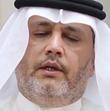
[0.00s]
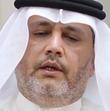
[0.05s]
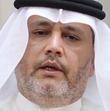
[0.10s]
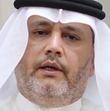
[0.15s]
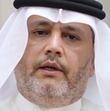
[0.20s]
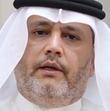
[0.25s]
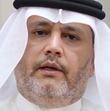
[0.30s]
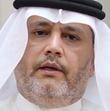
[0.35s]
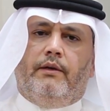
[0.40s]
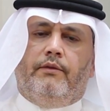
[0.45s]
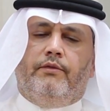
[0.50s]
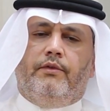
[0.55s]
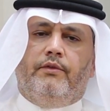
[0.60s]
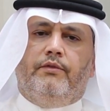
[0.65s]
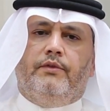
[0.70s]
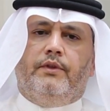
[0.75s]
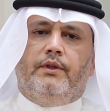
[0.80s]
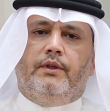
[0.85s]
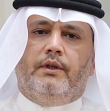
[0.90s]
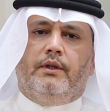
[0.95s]
a
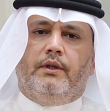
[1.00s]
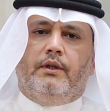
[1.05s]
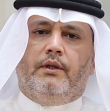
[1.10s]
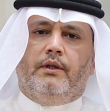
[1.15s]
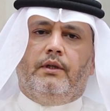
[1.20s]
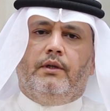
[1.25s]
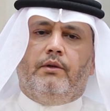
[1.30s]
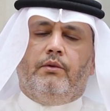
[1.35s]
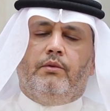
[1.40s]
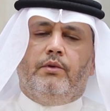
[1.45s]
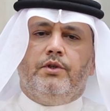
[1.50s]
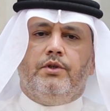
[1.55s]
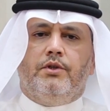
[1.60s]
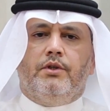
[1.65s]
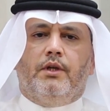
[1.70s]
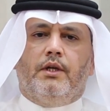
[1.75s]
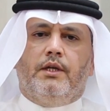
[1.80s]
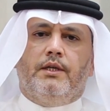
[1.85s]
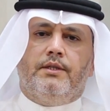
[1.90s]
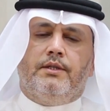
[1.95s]
50
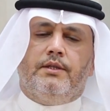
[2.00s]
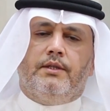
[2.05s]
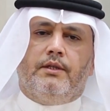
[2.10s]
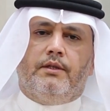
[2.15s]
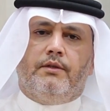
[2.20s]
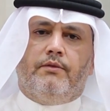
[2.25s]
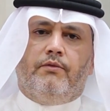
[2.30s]
question answer